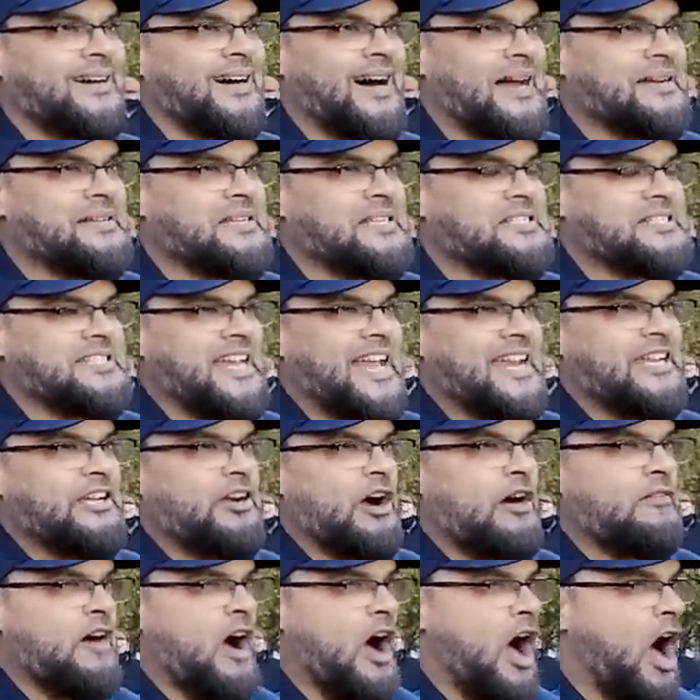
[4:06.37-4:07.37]

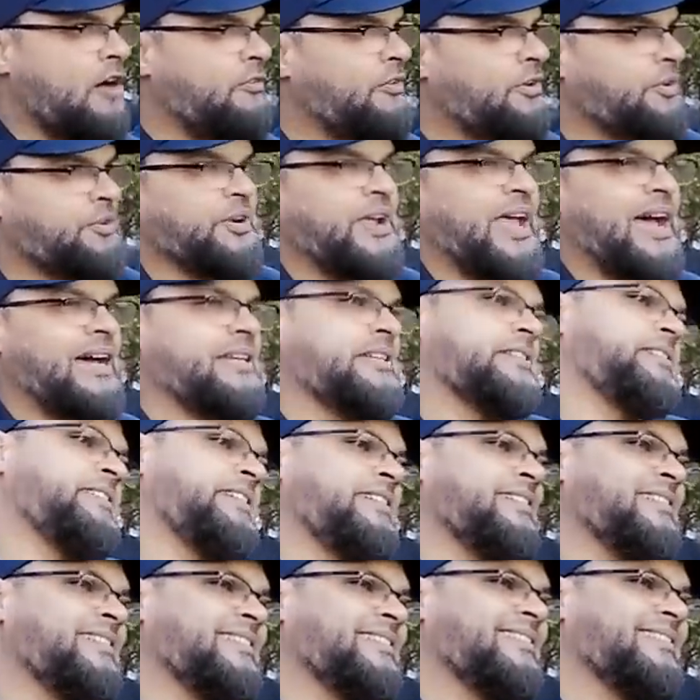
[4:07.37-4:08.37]
understanding of our,
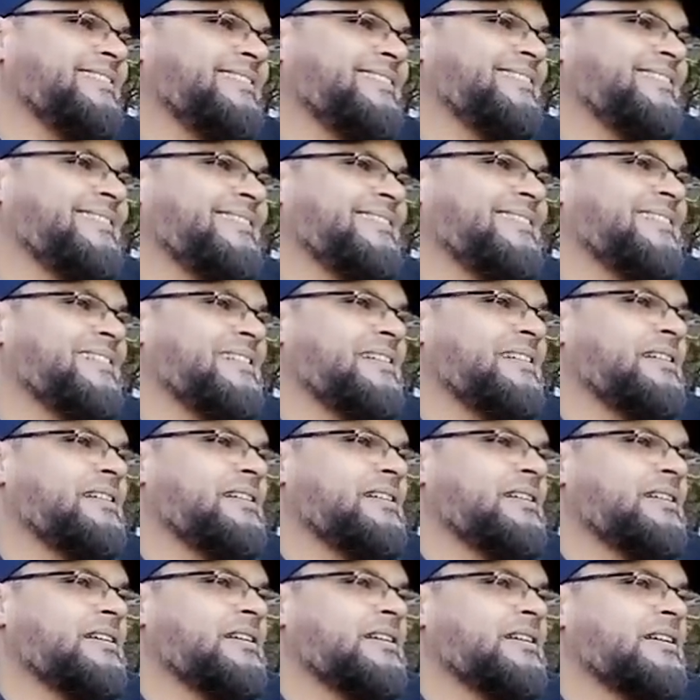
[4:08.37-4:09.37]
reality. What is our
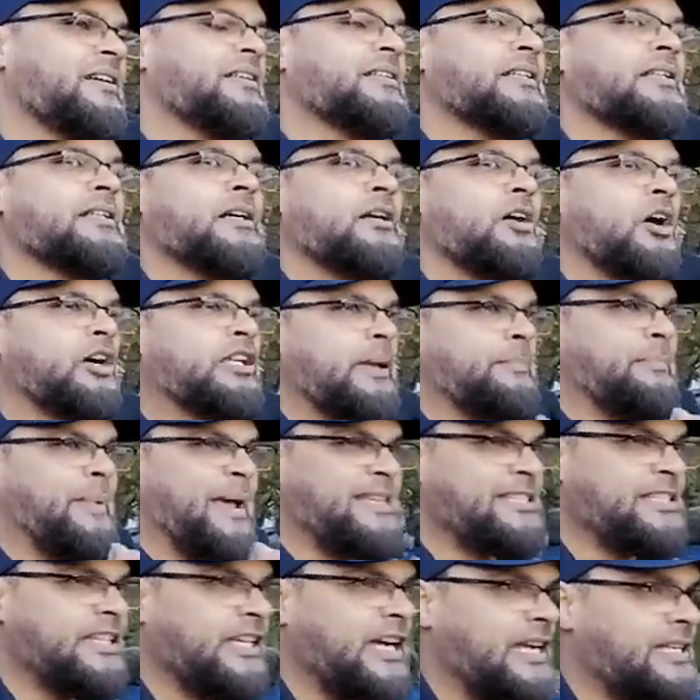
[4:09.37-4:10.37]
basic understanding? Okay,
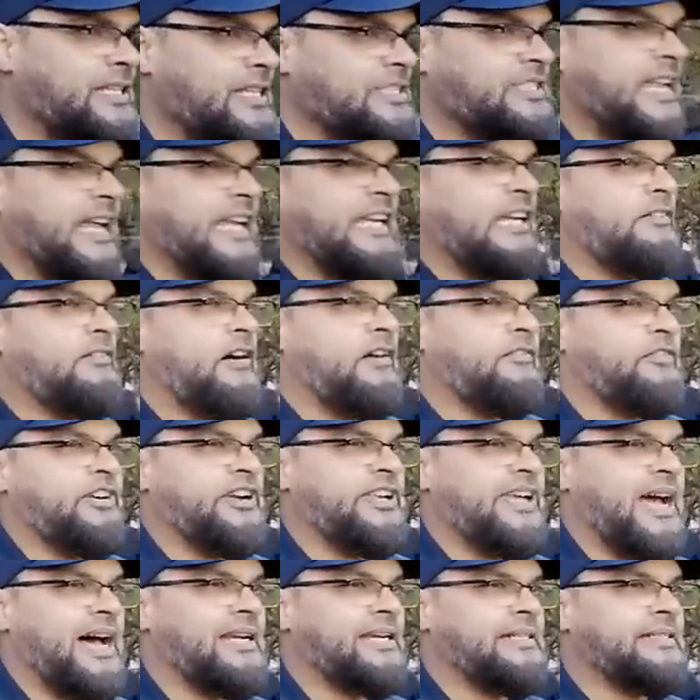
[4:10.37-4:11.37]
basic understanding of our
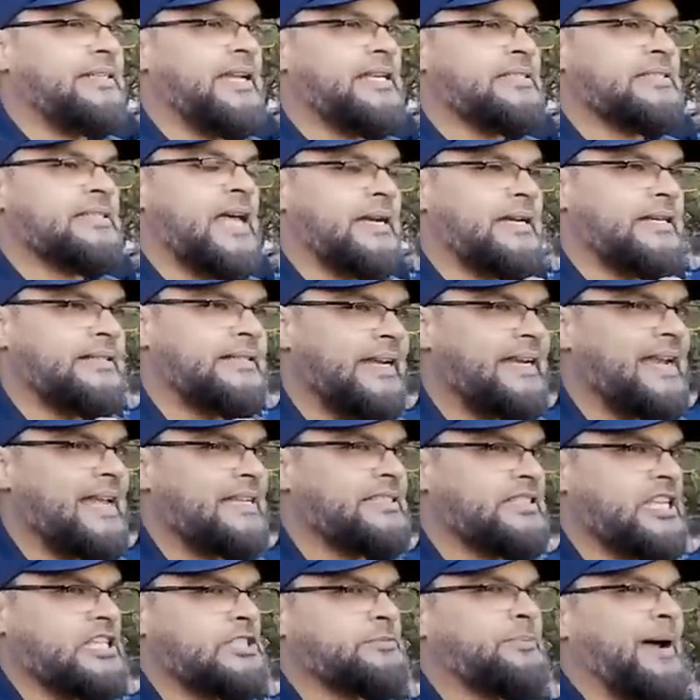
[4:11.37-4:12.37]
reality is that it didn't
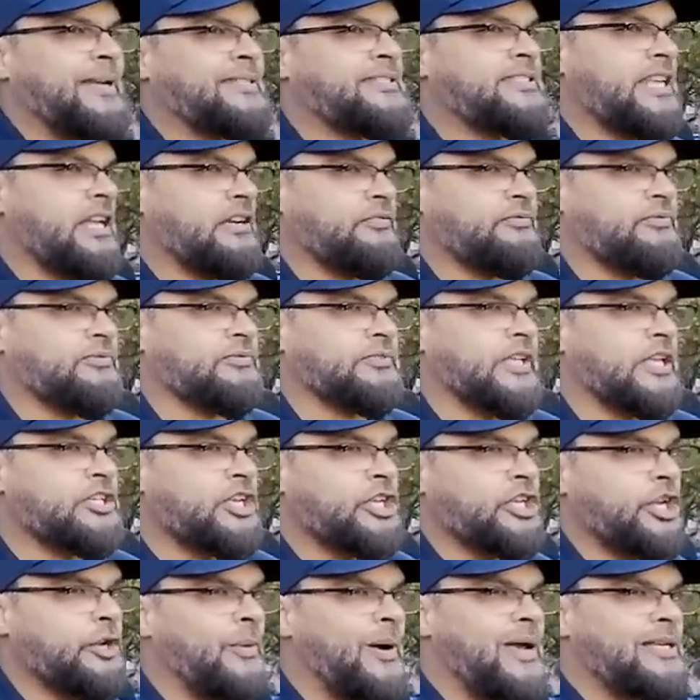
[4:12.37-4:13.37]
exist by itself. The
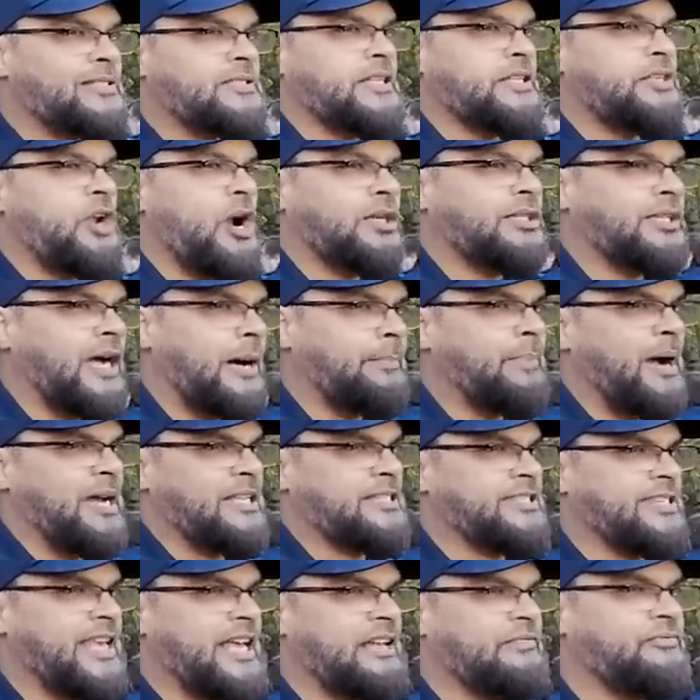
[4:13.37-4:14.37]
universe did not come by
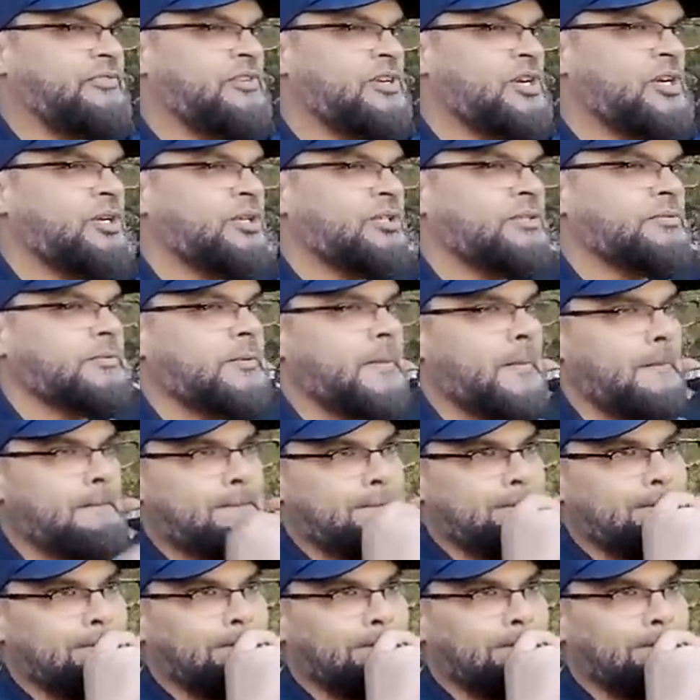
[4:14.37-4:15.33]
itself. So you're saying God